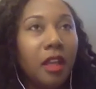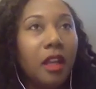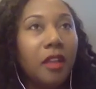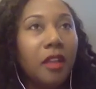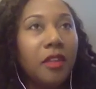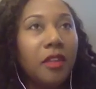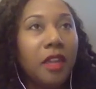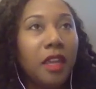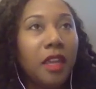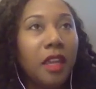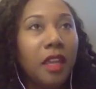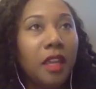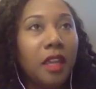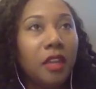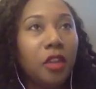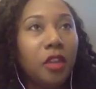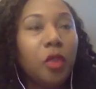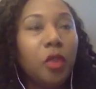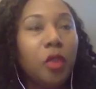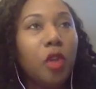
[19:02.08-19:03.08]

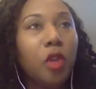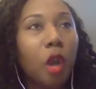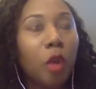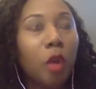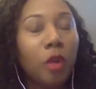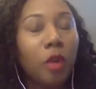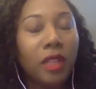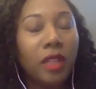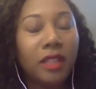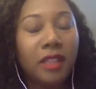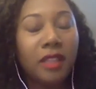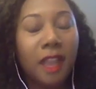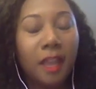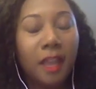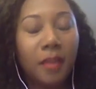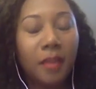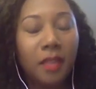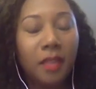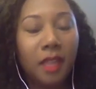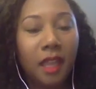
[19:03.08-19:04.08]
then you know when it's
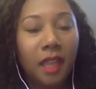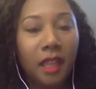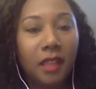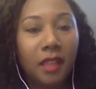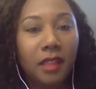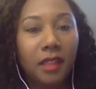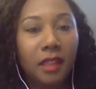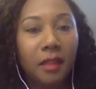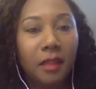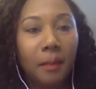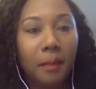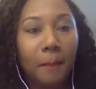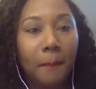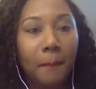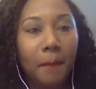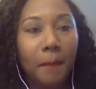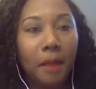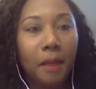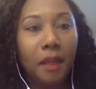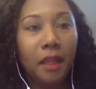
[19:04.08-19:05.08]
time to exit. Mm-hmm.
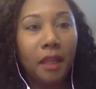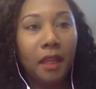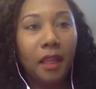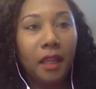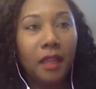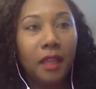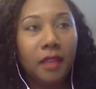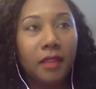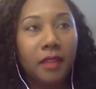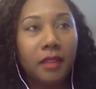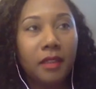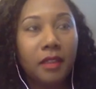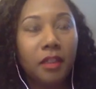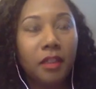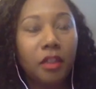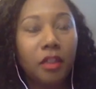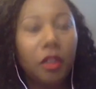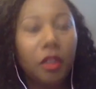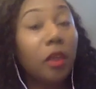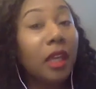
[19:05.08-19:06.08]
But mm-hmm.
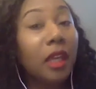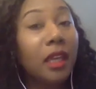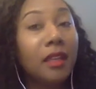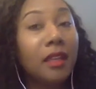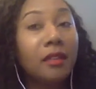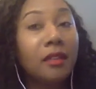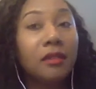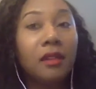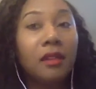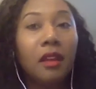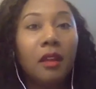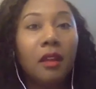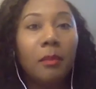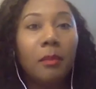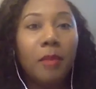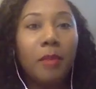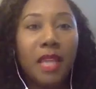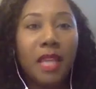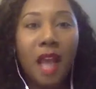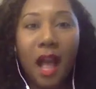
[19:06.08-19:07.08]
you can
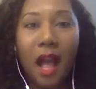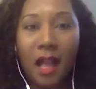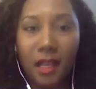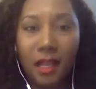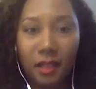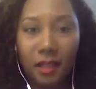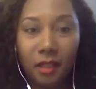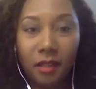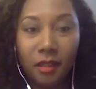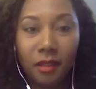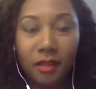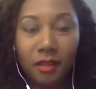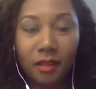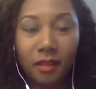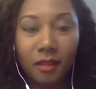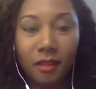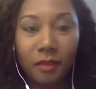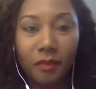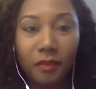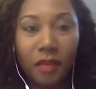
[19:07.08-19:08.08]
be honest
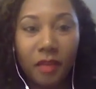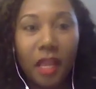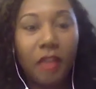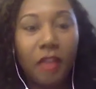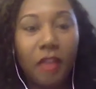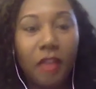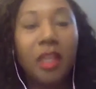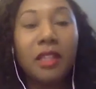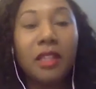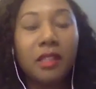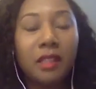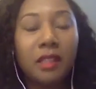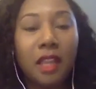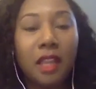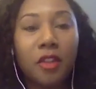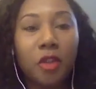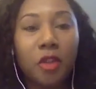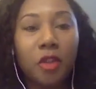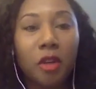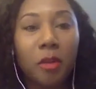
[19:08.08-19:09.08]
and you can
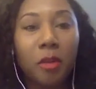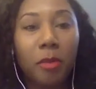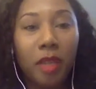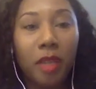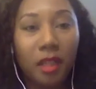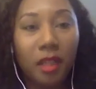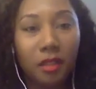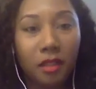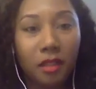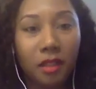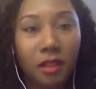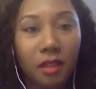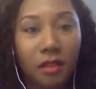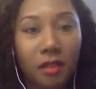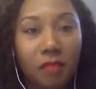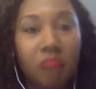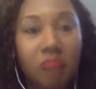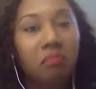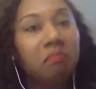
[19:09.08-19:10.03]
state your opinion